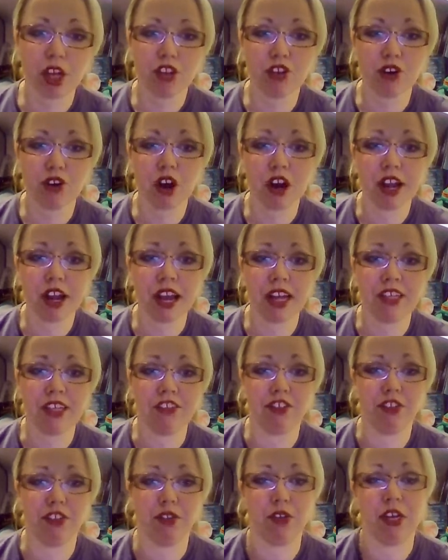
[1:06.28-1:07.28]
try
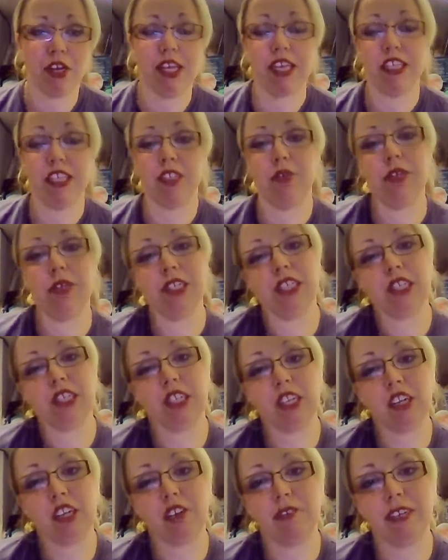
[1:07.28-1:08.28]
and do a quick
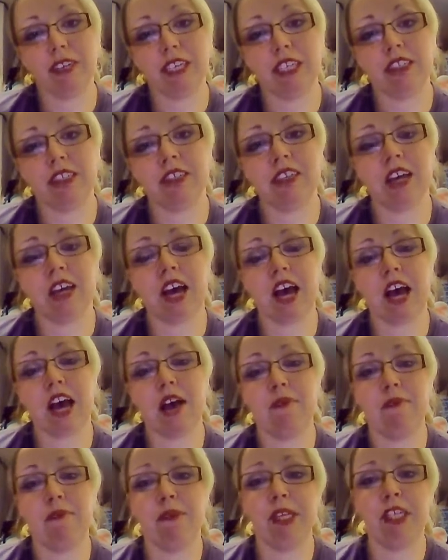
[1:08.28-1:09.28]
little vid
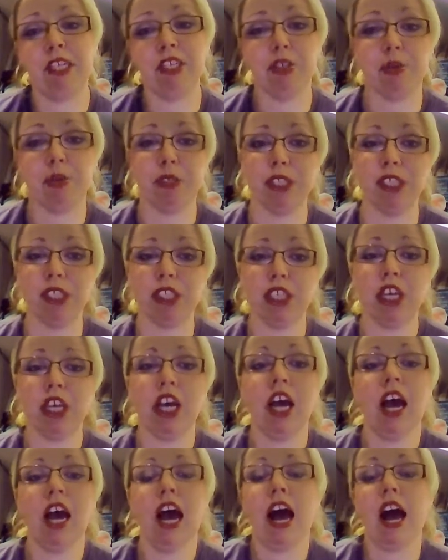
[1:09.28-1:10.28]
each week
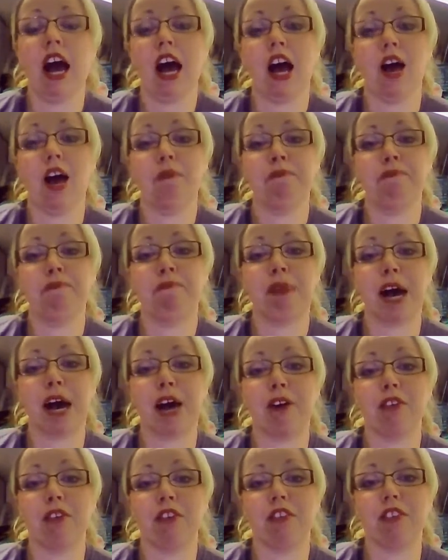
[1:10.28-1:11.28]

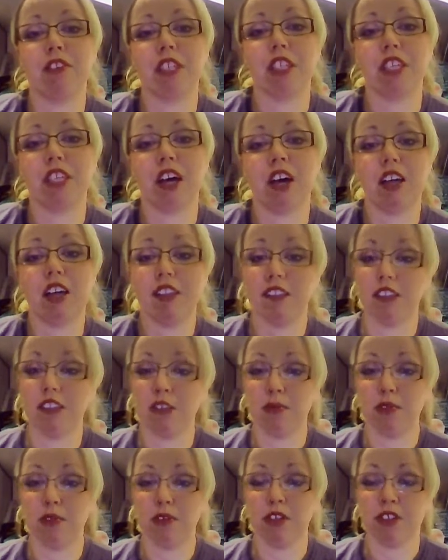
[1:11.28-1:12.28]
about the
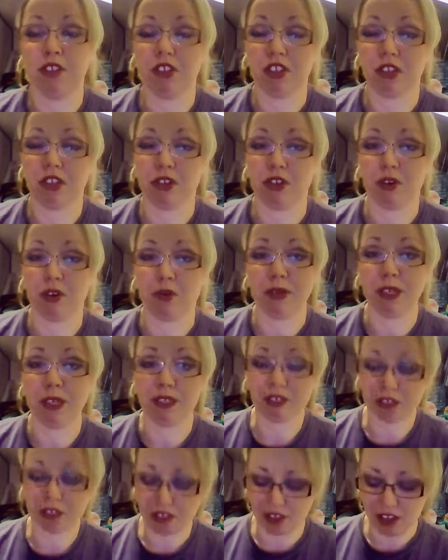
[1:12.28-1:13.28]
IDW Ninja Turtle
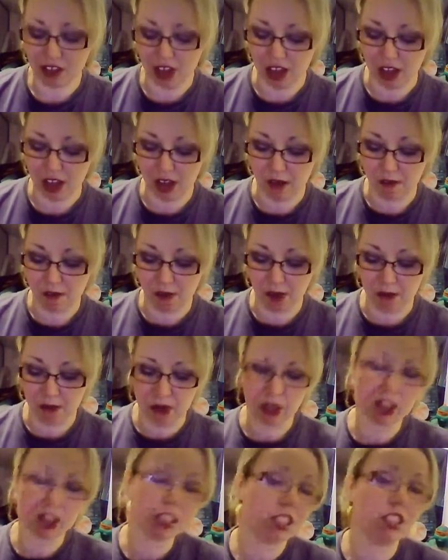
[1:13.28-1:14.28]
comics. I'm
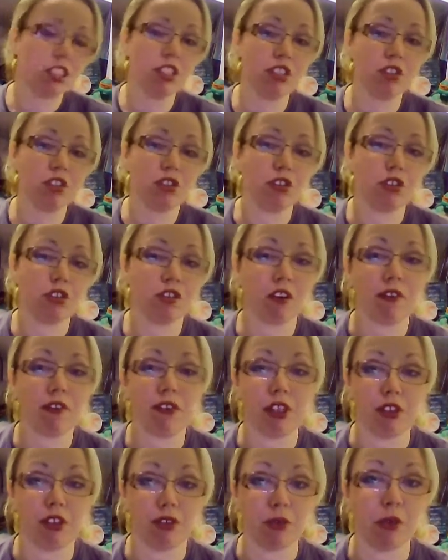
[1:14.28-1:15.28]
only going to do the
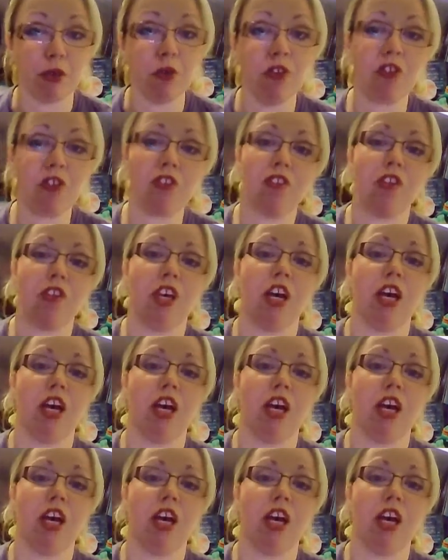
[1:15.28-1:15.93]
graphic novels